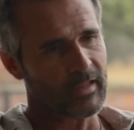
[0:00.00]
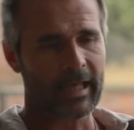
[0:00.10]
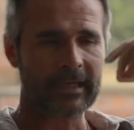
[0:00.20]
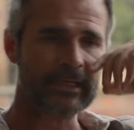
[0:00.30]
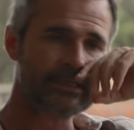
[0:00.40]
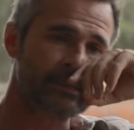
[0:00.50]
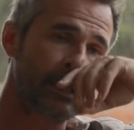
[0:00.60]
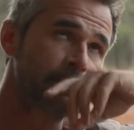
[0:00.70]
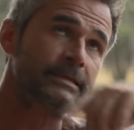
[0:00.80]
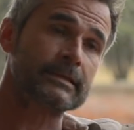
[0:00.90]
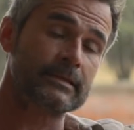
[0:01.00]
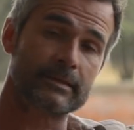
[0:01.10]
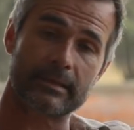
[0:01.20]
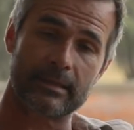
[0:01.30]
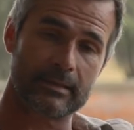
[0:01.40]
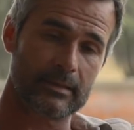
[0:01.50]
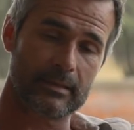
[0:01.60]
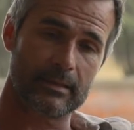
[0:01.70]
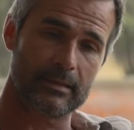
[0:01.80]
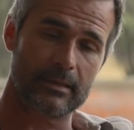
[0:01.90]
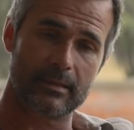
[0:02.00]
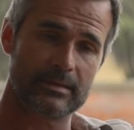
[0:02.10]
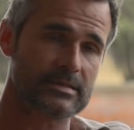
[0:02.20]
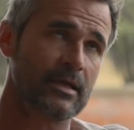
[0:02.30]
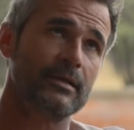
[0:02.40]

And he says, There's no